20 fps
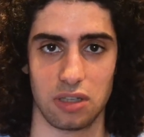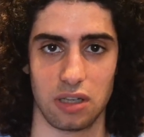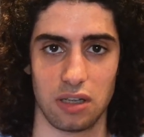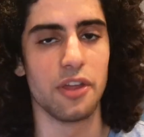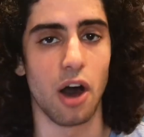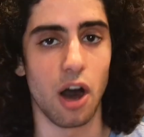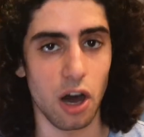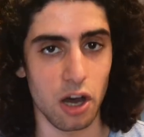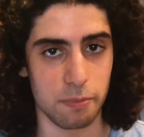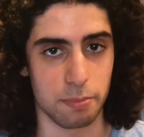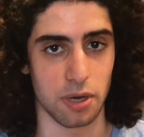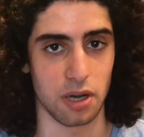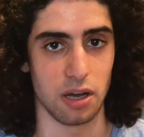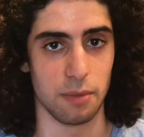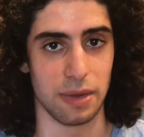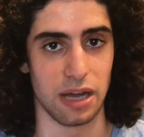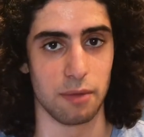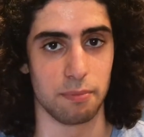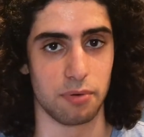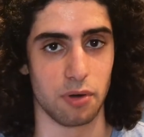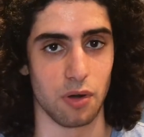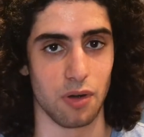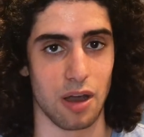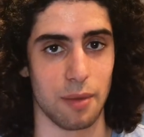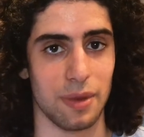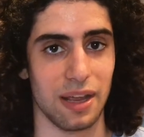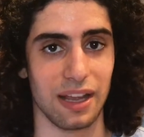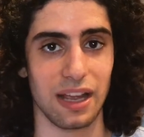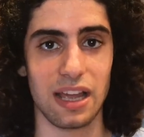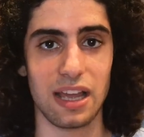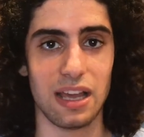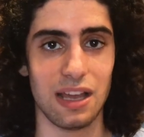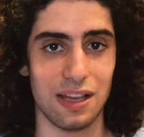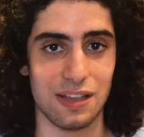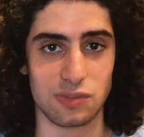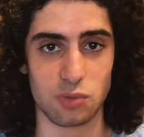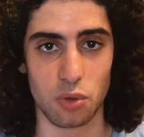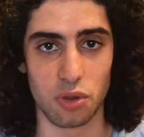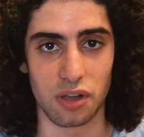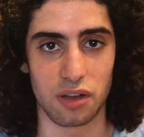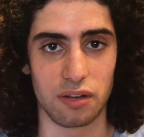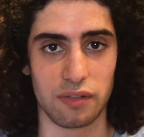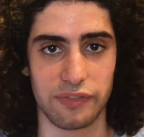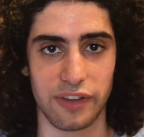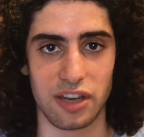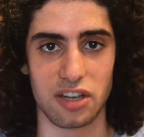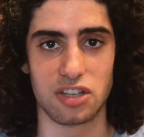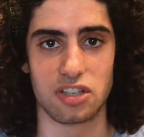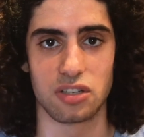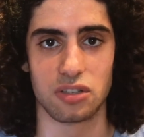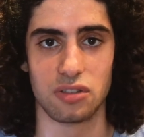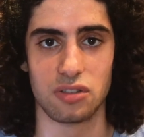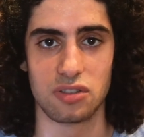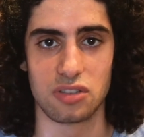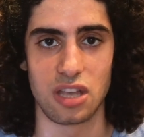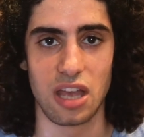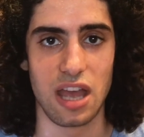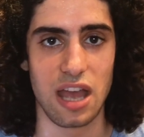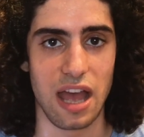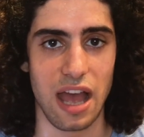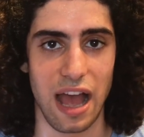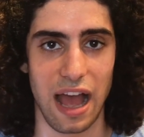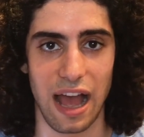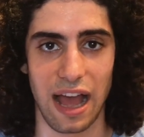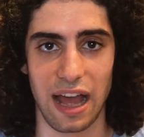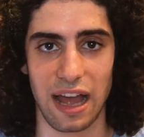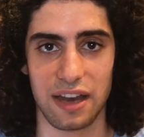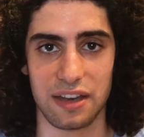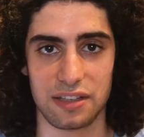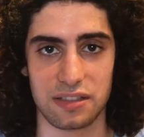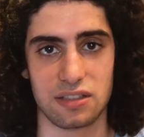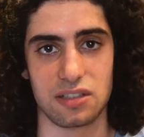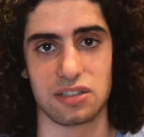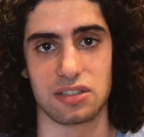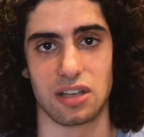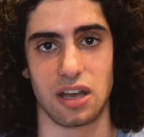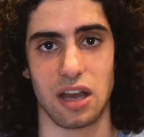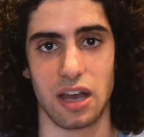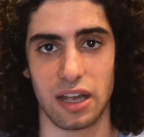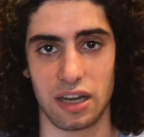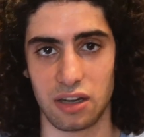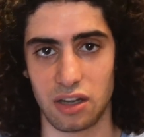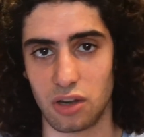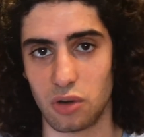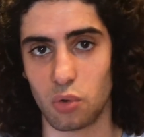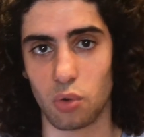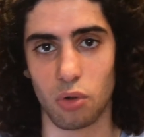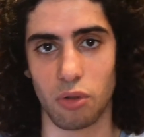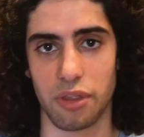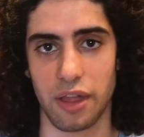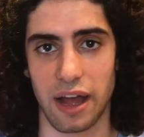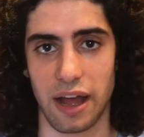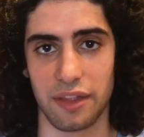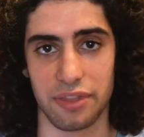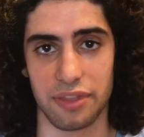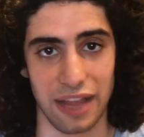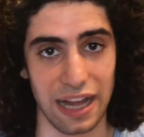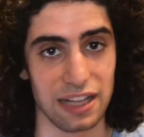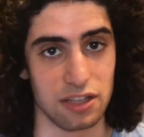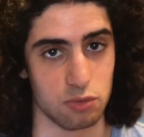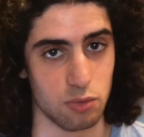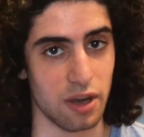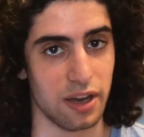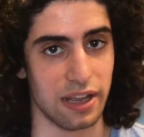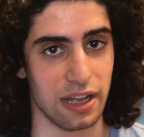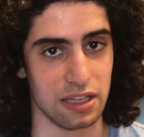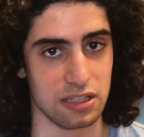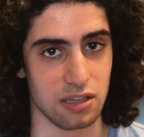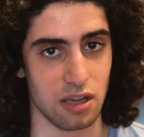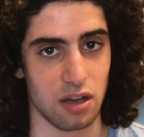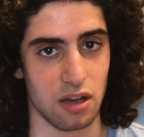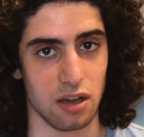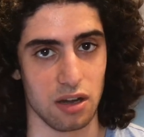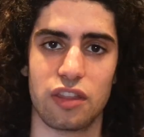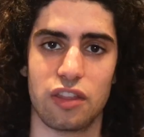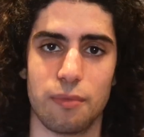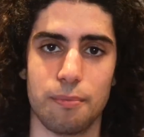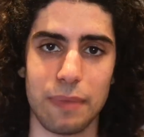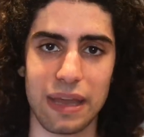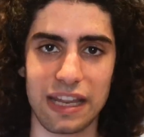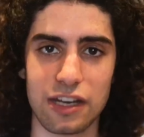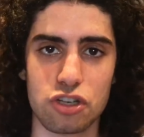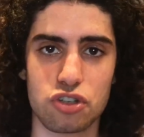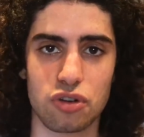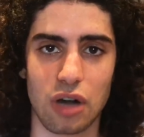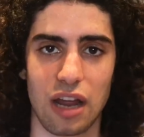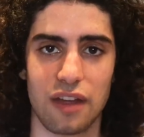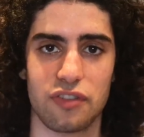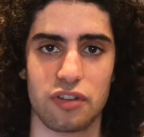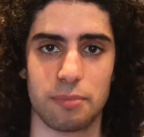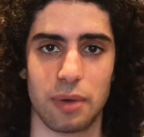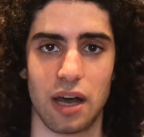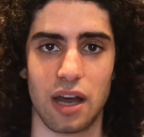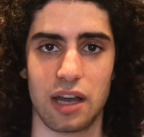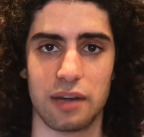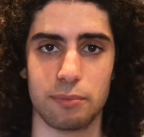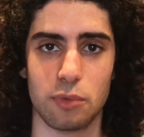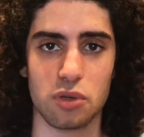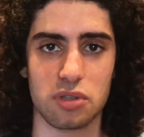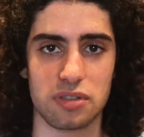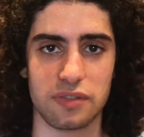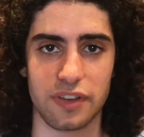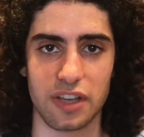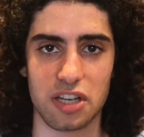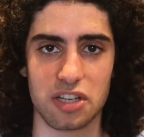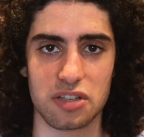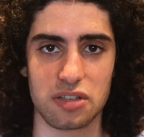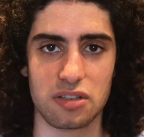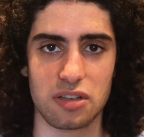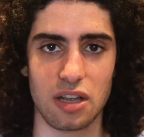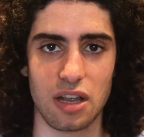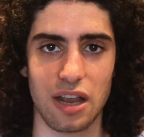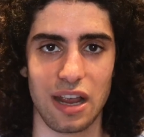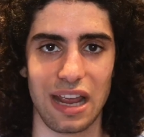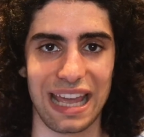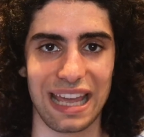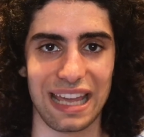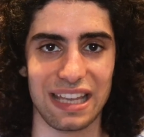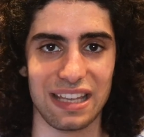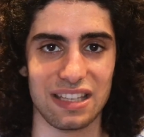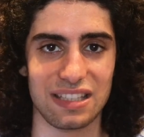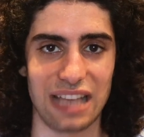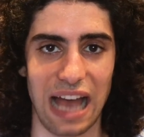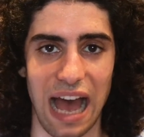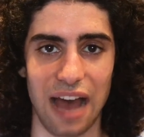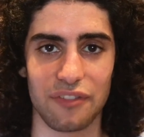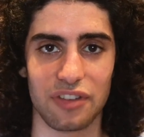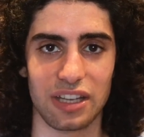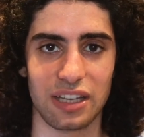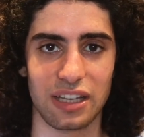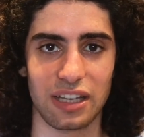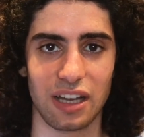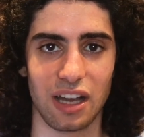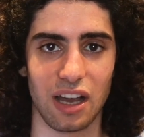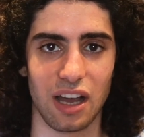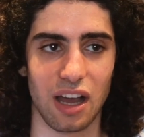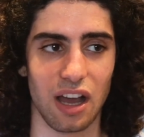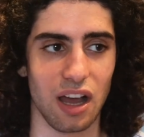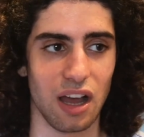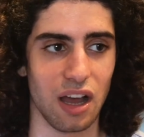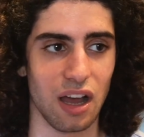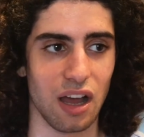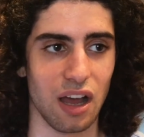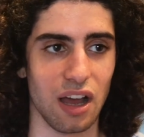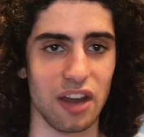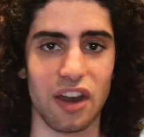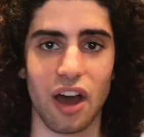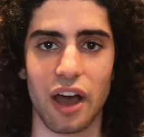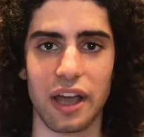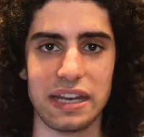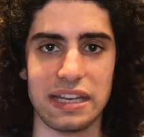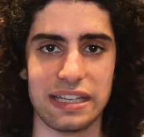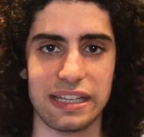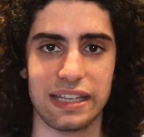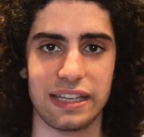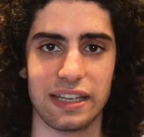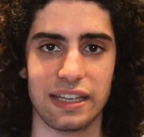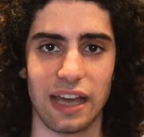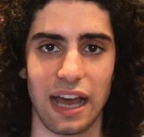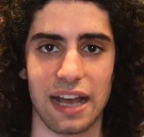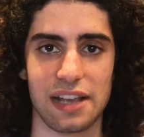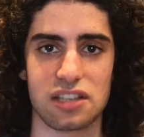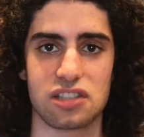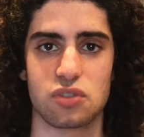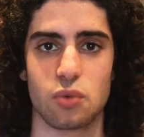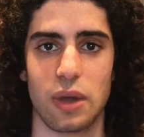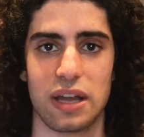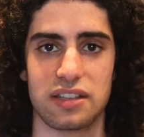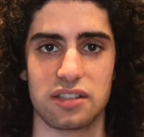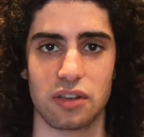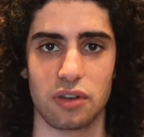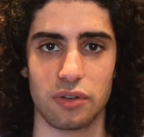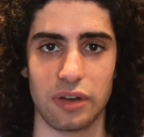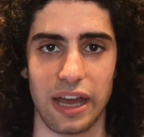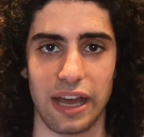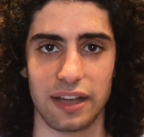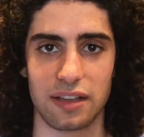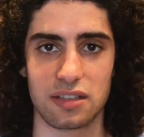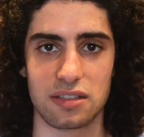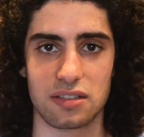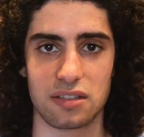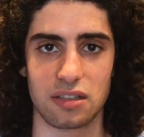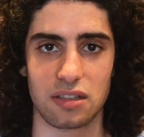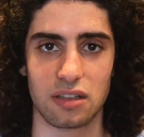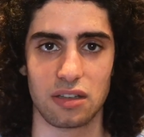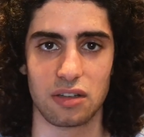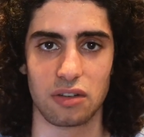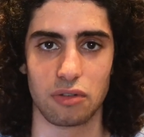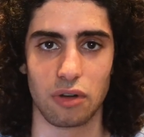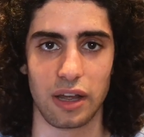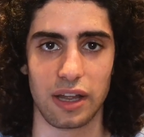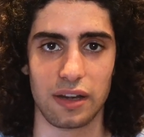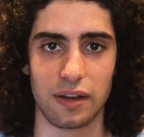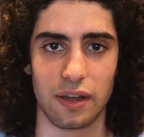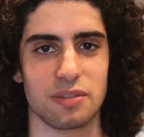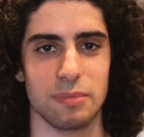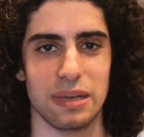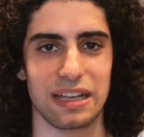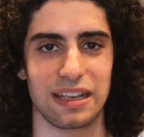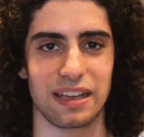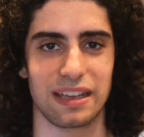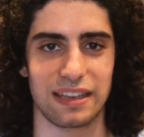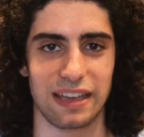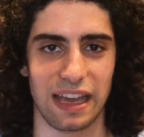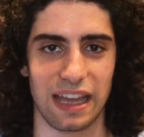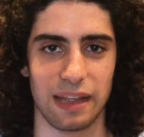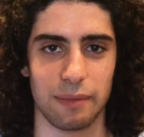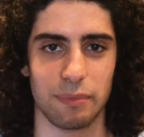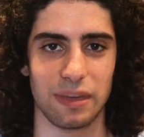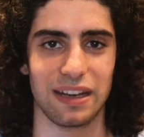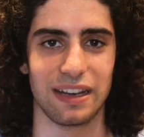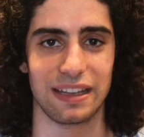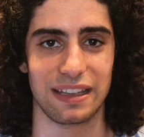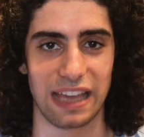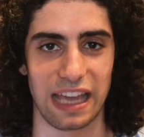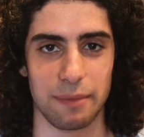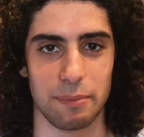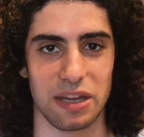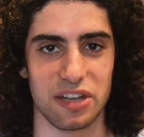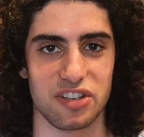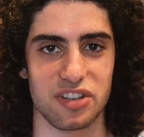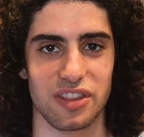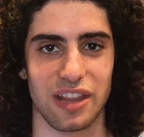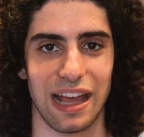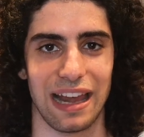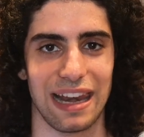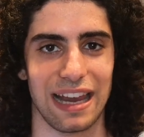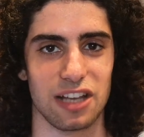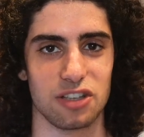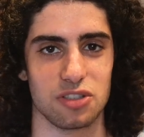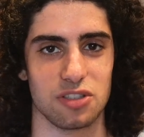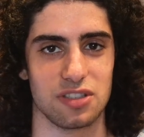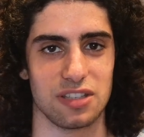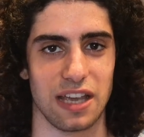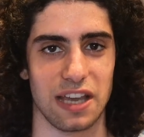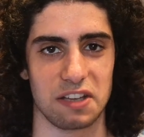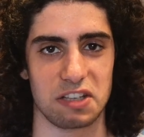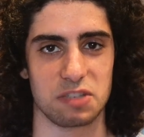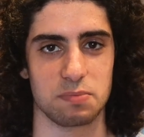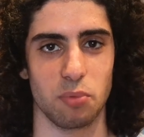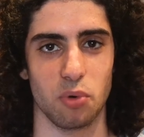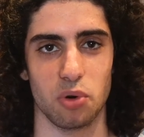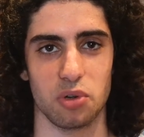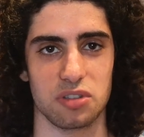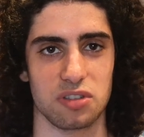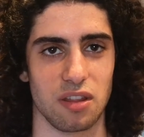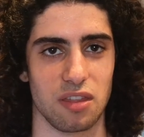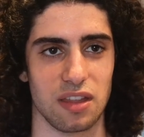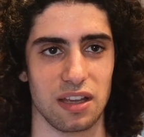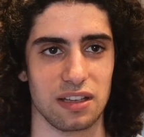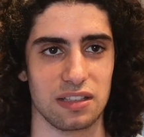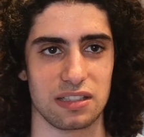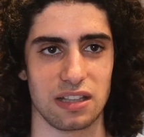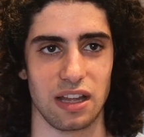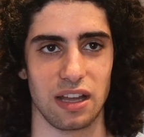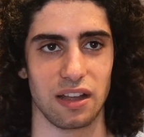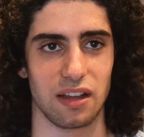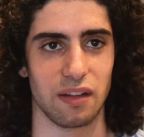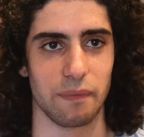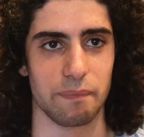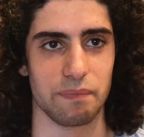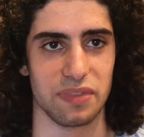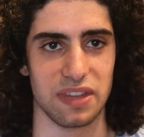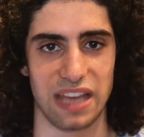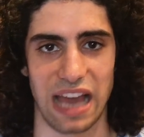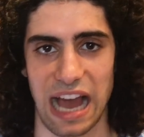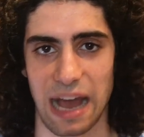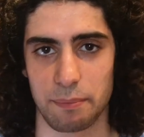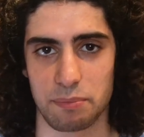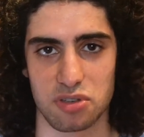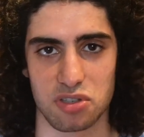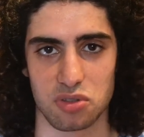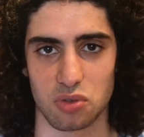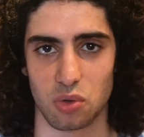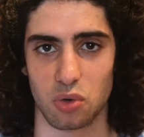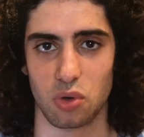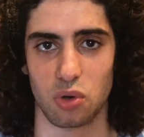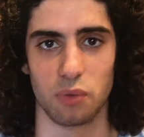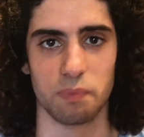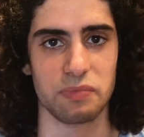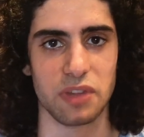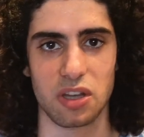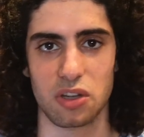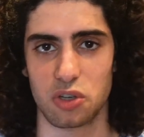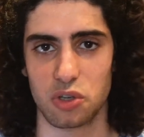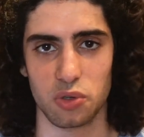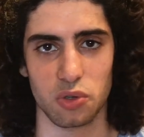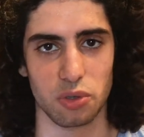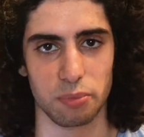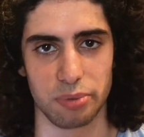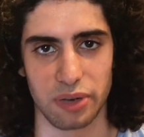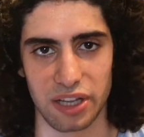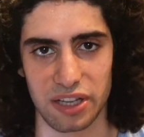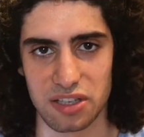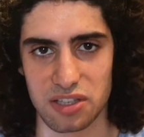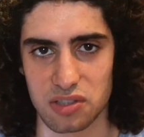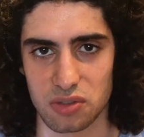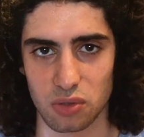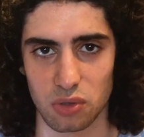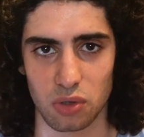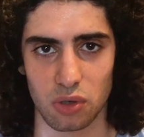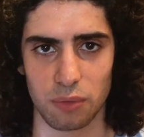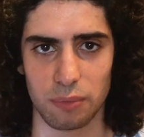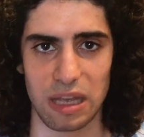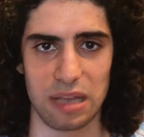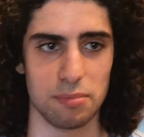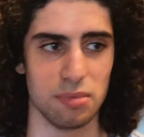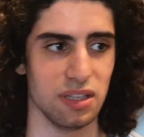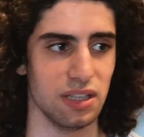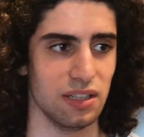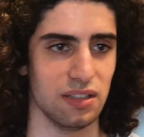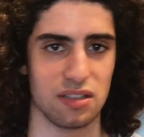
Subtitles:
The hard part about programming is all the conventions and design and all that. That's where it gets hard. The main driver behind motivation is having an idea as to where to go next, right? Make a game in a game engine that allows you to export to things like the App Store, Google Play Store, maybe